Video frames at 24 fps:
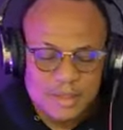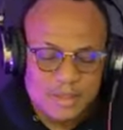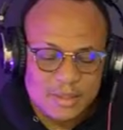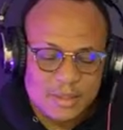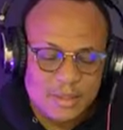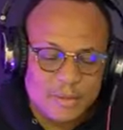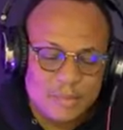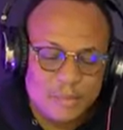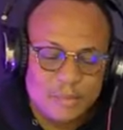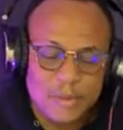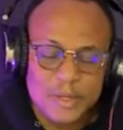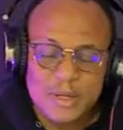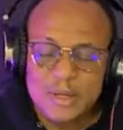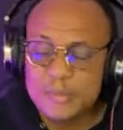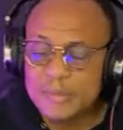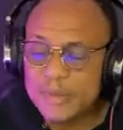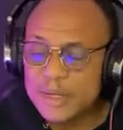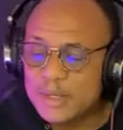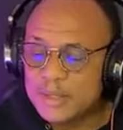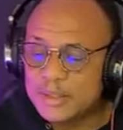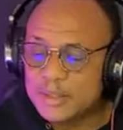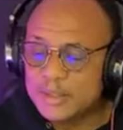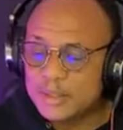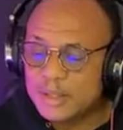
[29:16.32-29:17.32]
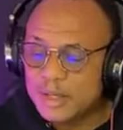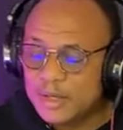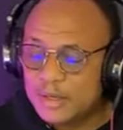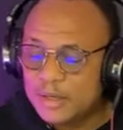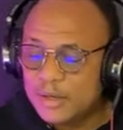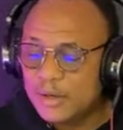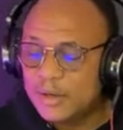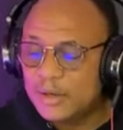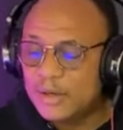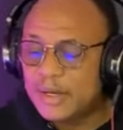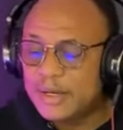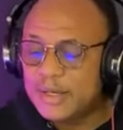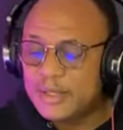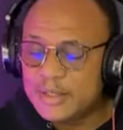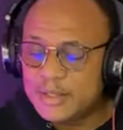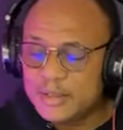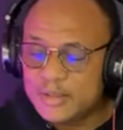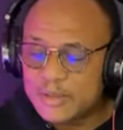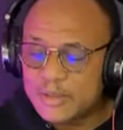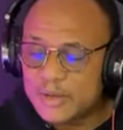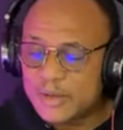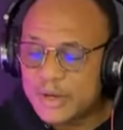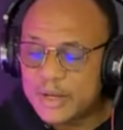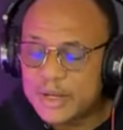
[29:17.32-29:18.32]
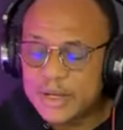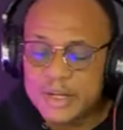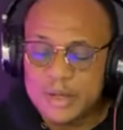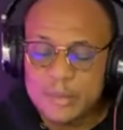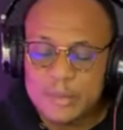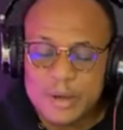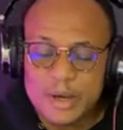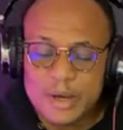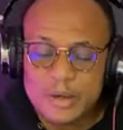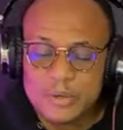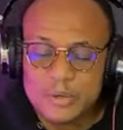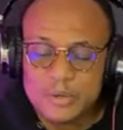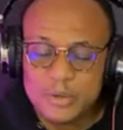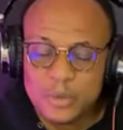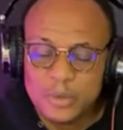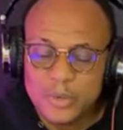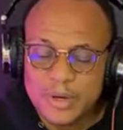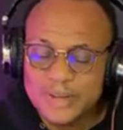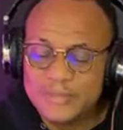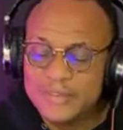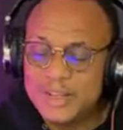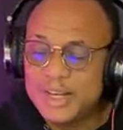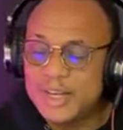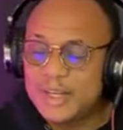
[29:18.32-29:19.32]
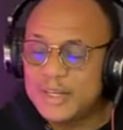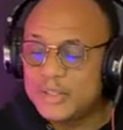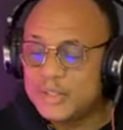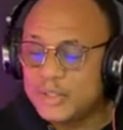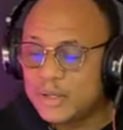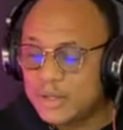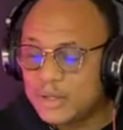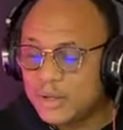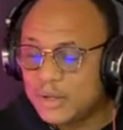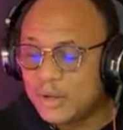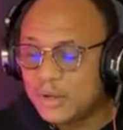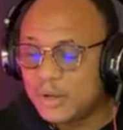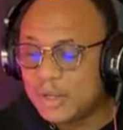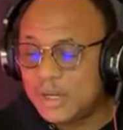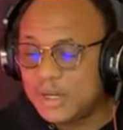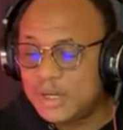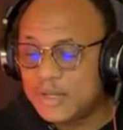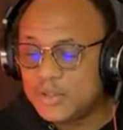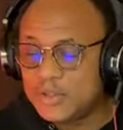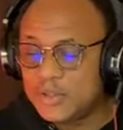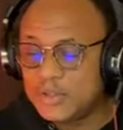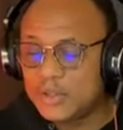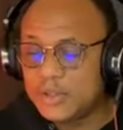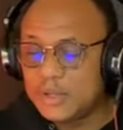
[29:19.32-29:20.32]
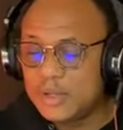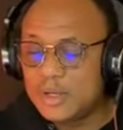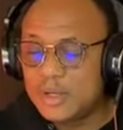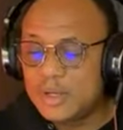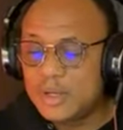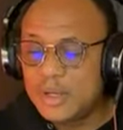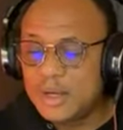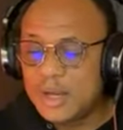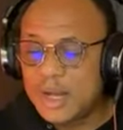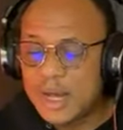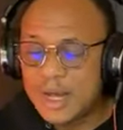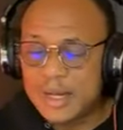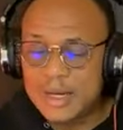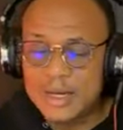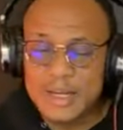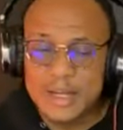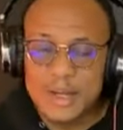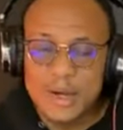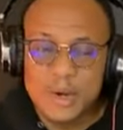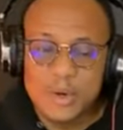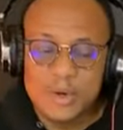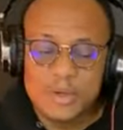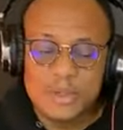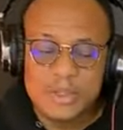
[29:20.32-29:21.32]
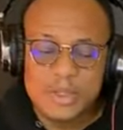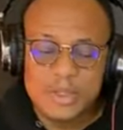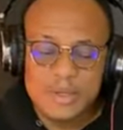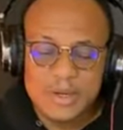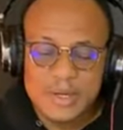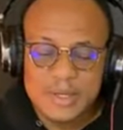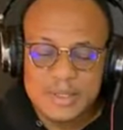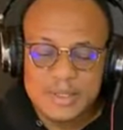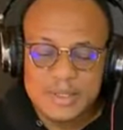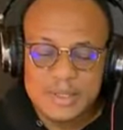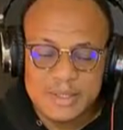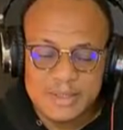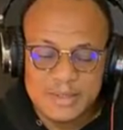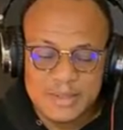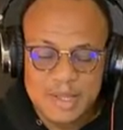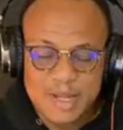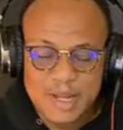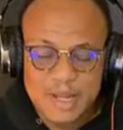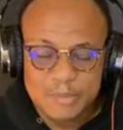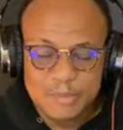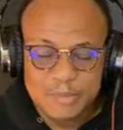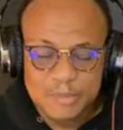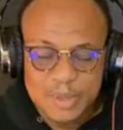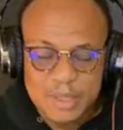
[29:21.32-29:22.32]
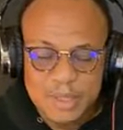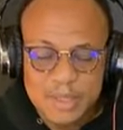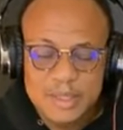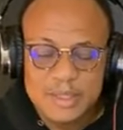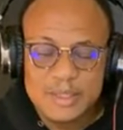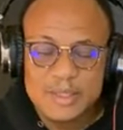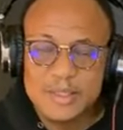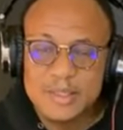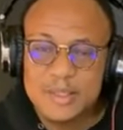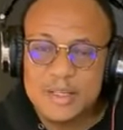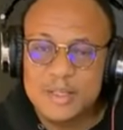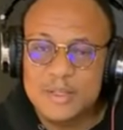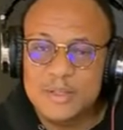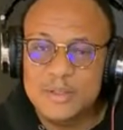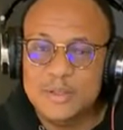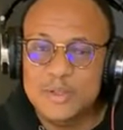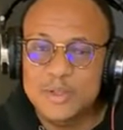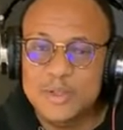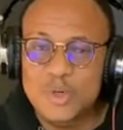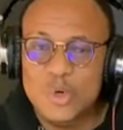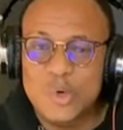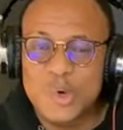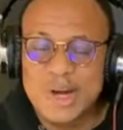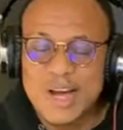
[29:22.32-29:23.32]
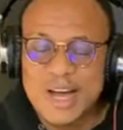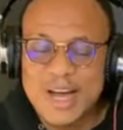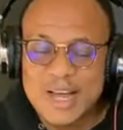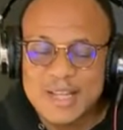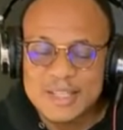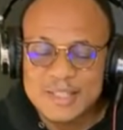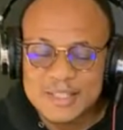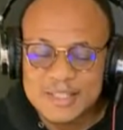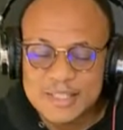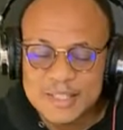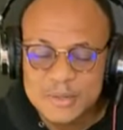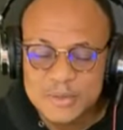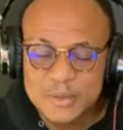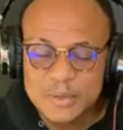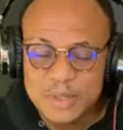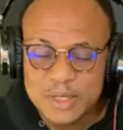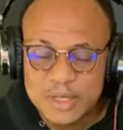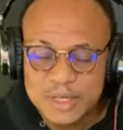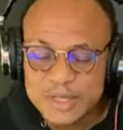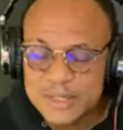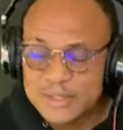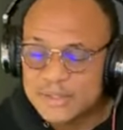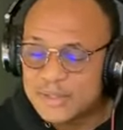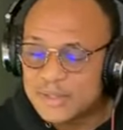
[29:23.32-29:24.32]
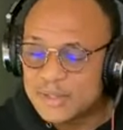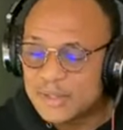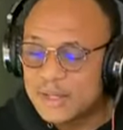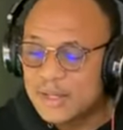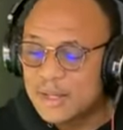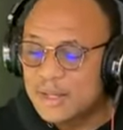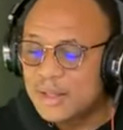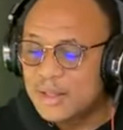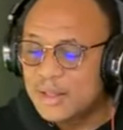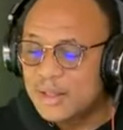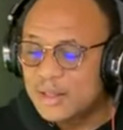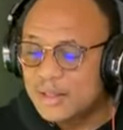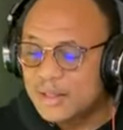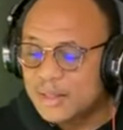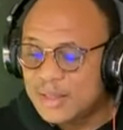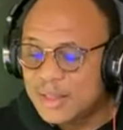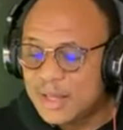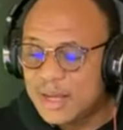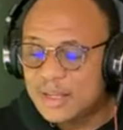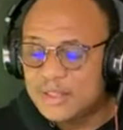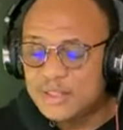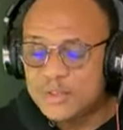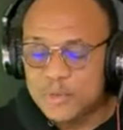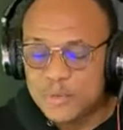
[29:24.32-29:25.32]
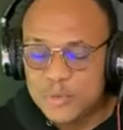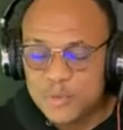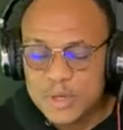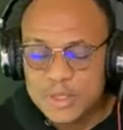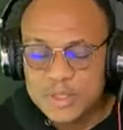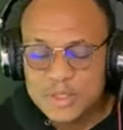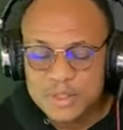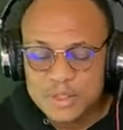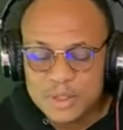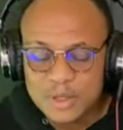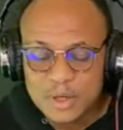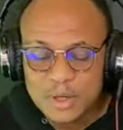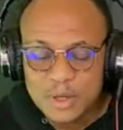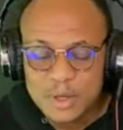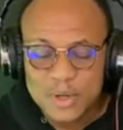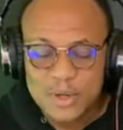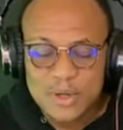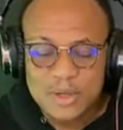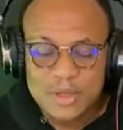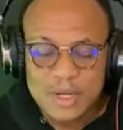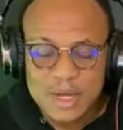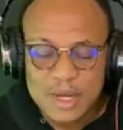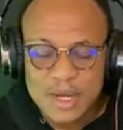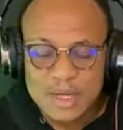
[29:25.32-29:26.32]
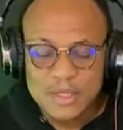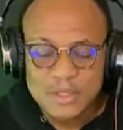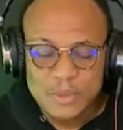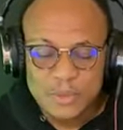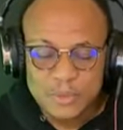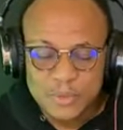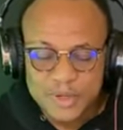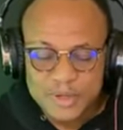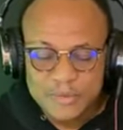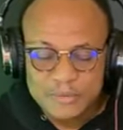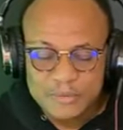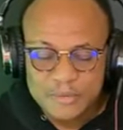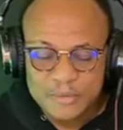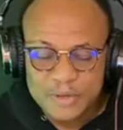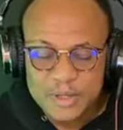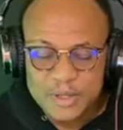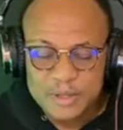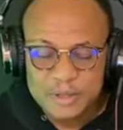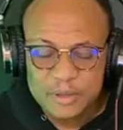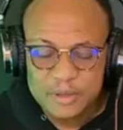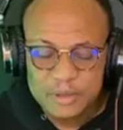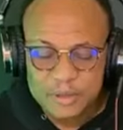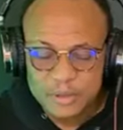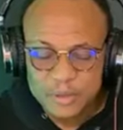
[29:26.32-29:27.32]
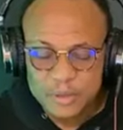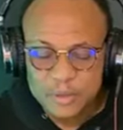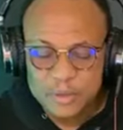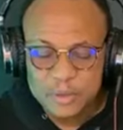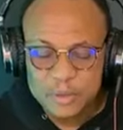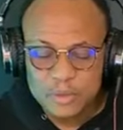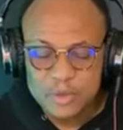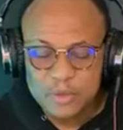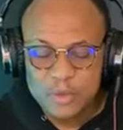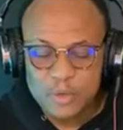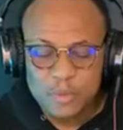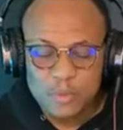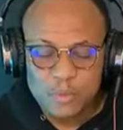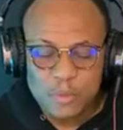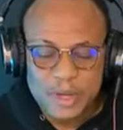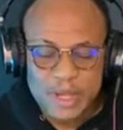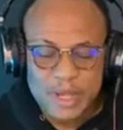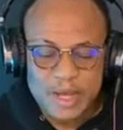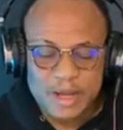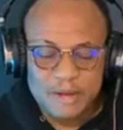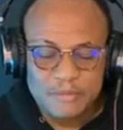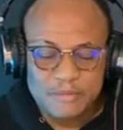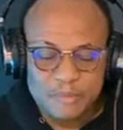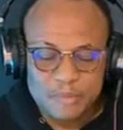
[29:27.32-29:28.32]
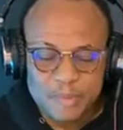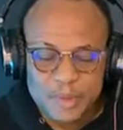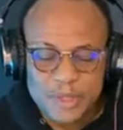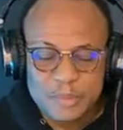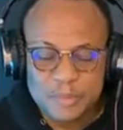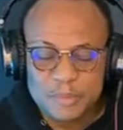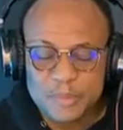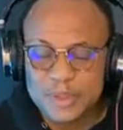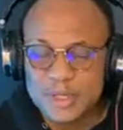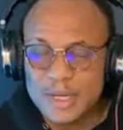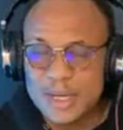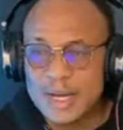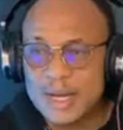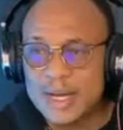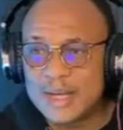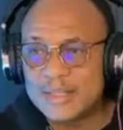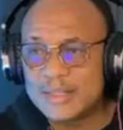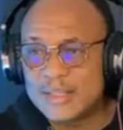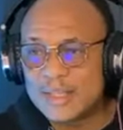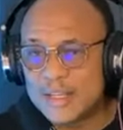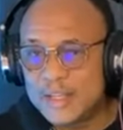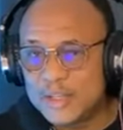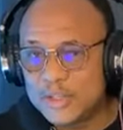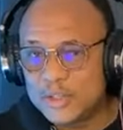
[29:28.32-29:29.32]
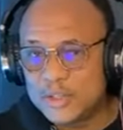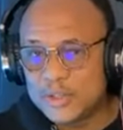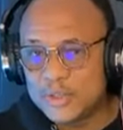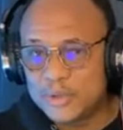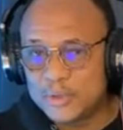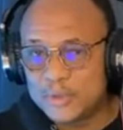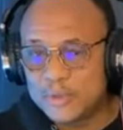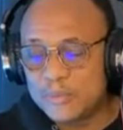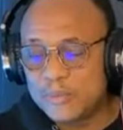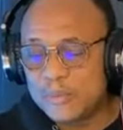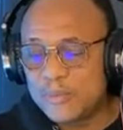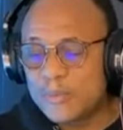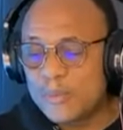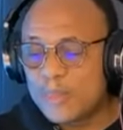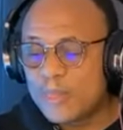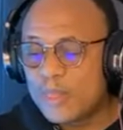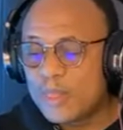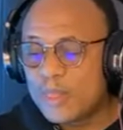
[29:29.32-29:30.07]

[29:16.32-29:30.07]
That simply means the knowledge is talking about revelation knowledge, and the utterance is the ability to articulate that which the Lord has revealed to you. So we have people that has issue.